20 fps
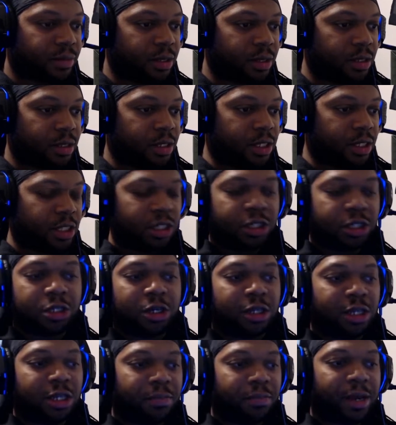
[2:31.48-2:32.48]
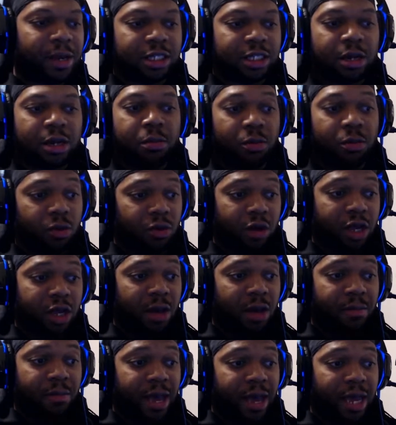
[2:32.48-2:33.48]
This is clearly based on Mortal
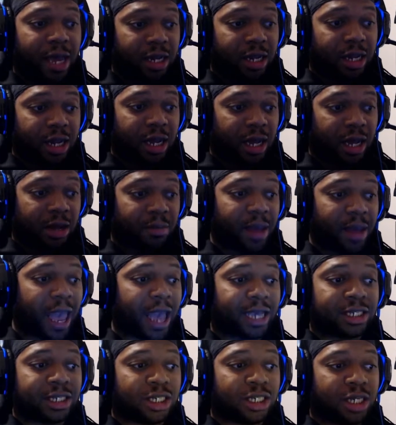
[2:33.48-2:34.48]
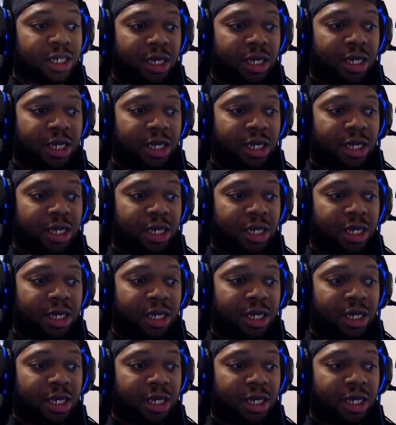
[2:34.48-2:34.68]
Kombat X.